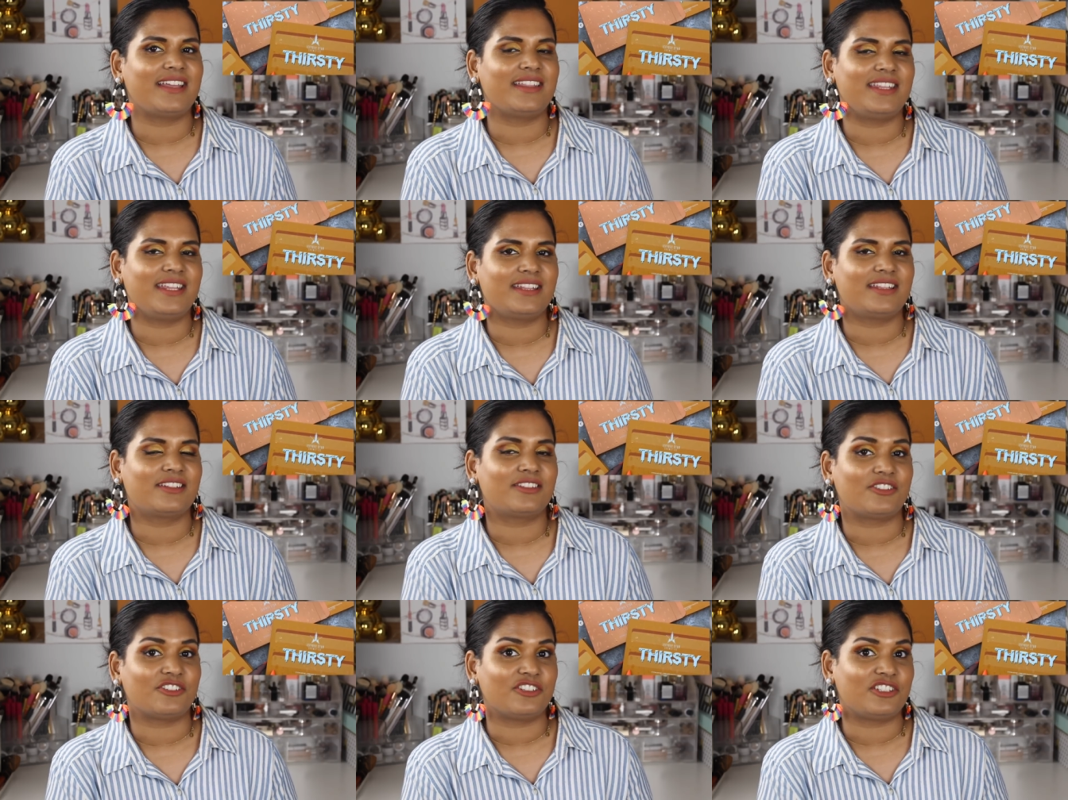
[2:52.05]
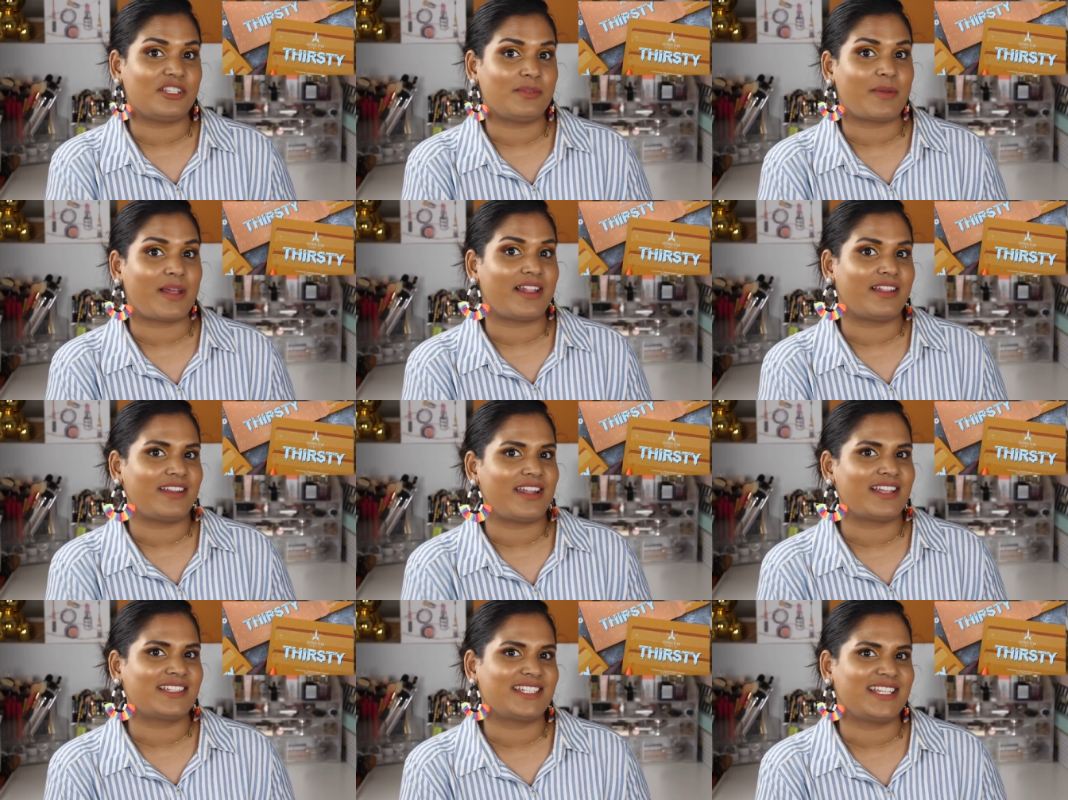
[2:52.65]
I think the Thirsty
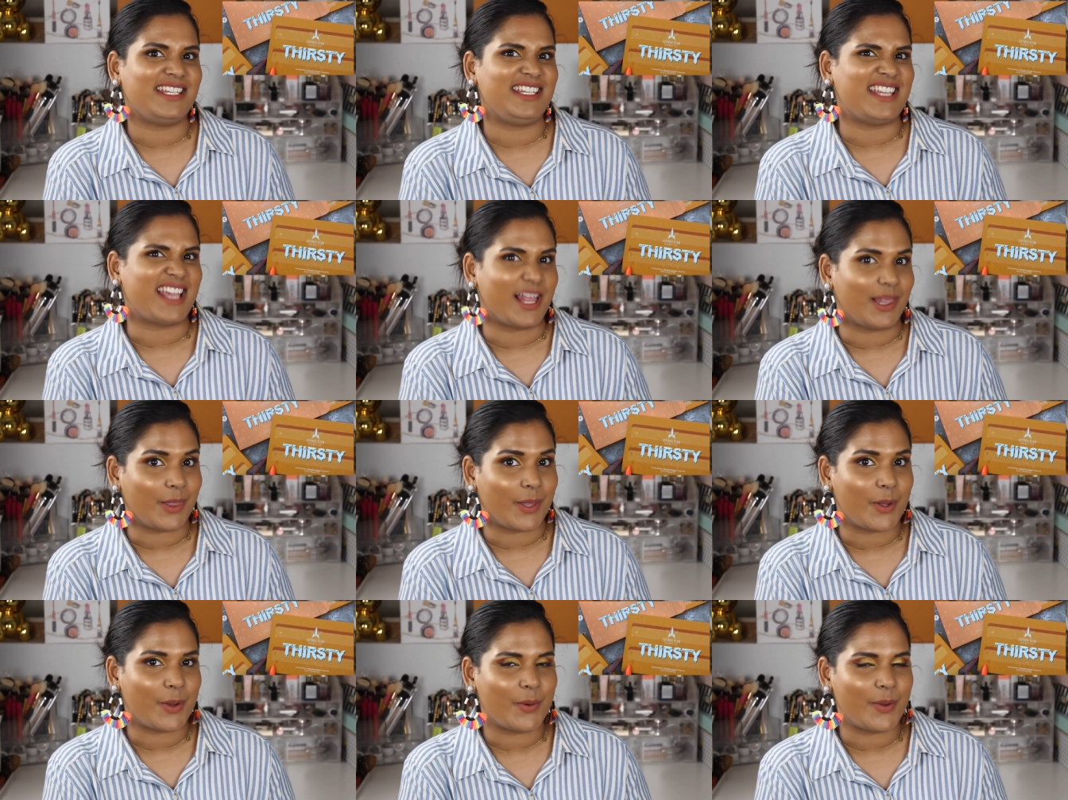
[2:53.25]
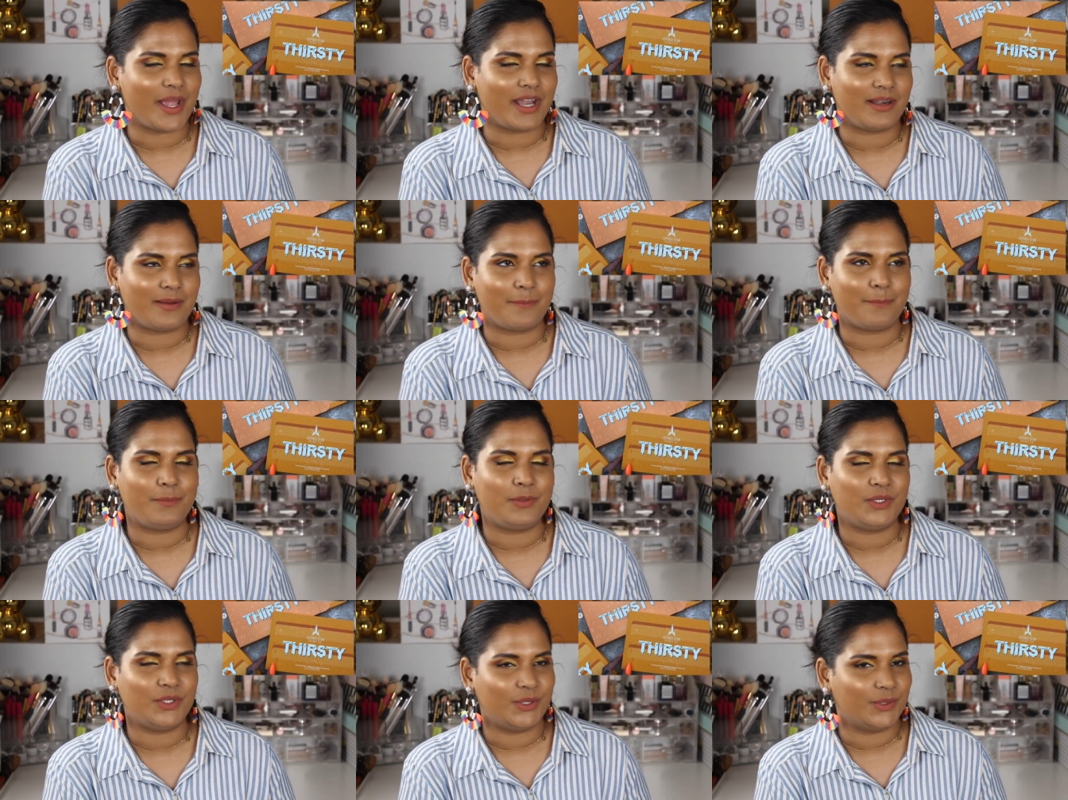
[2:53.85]
palette has a yellow and a
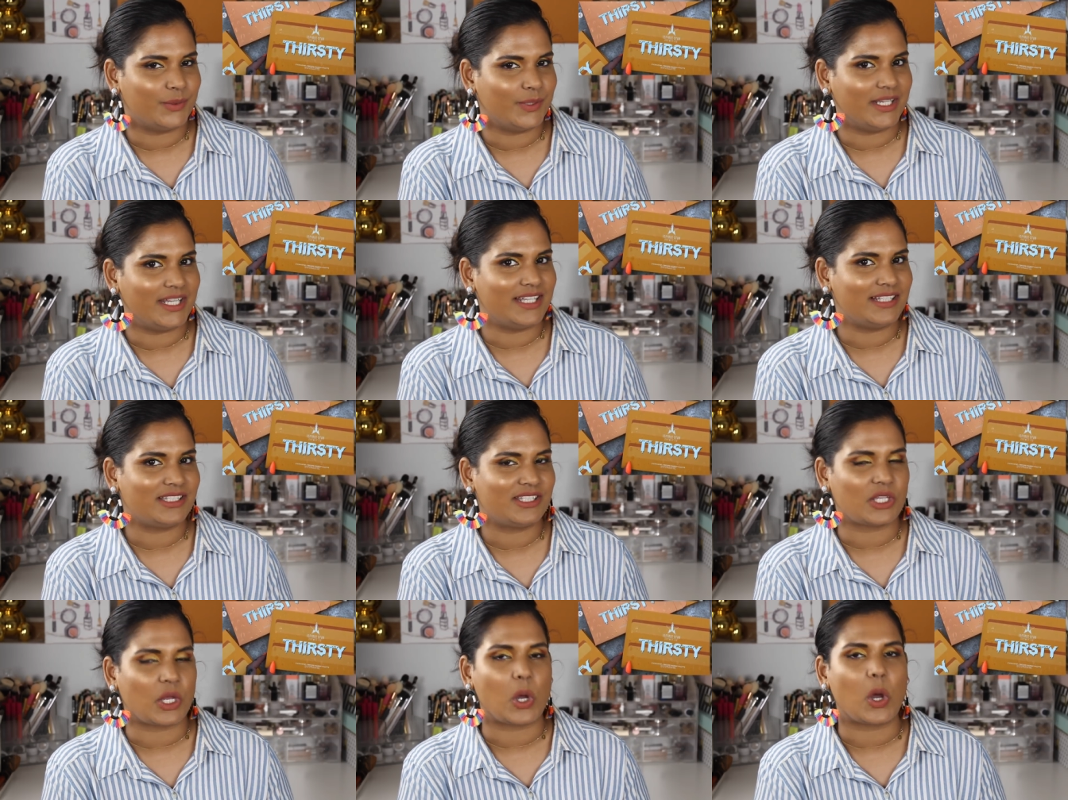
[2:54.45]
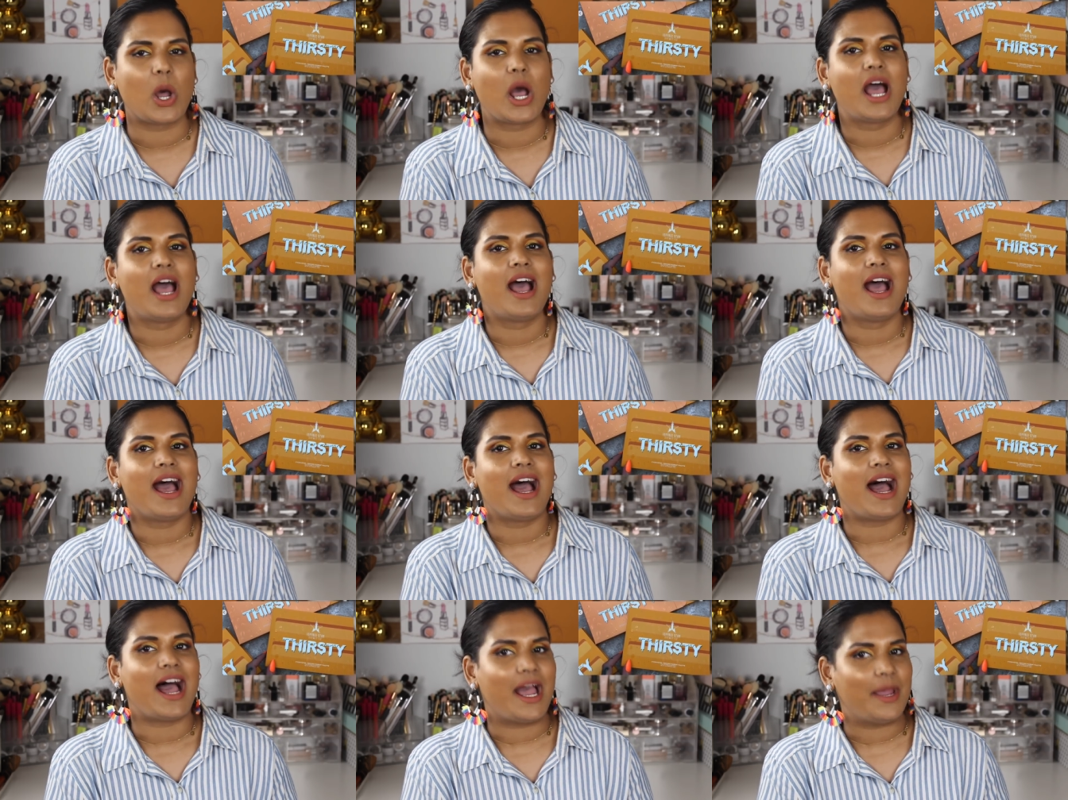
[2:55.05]
blue in it, so
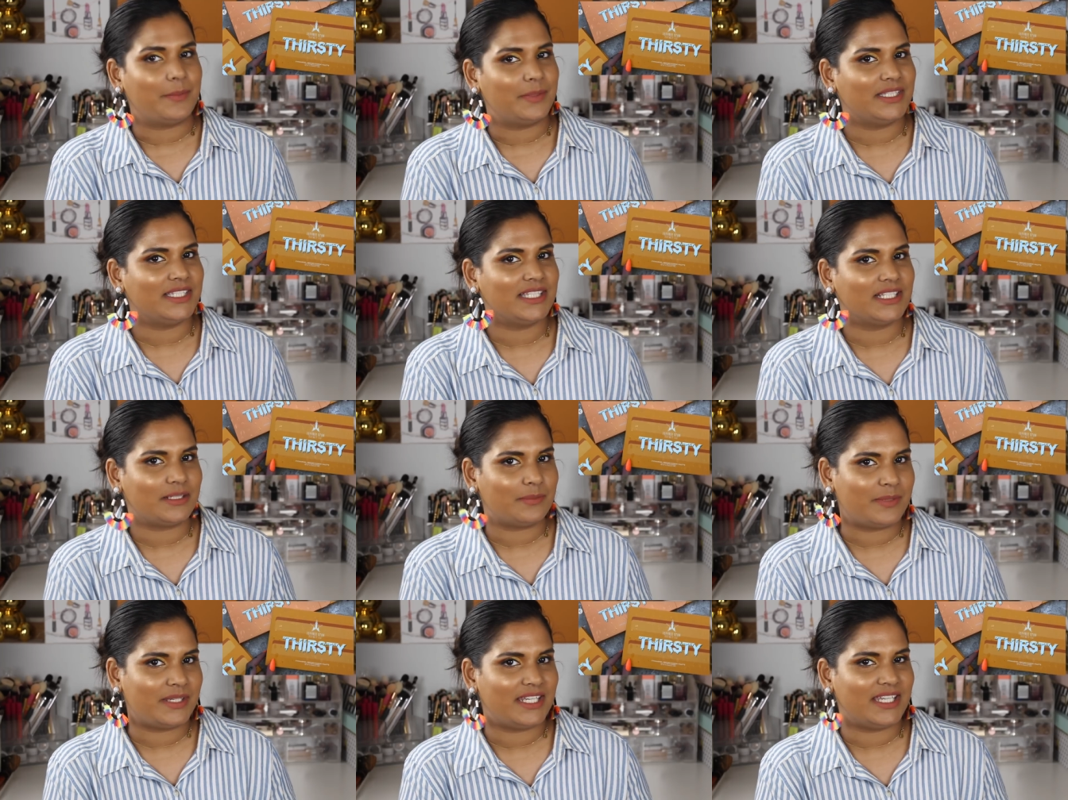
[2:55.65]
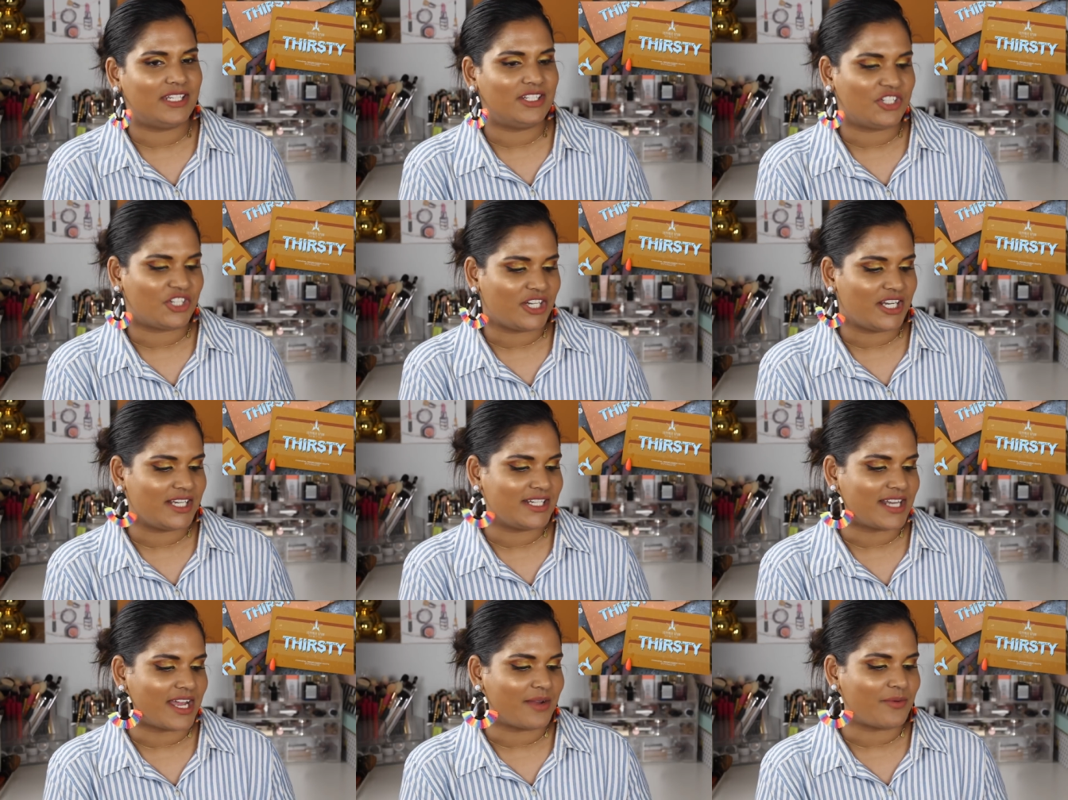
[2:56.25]
I'm a little bit intrigued.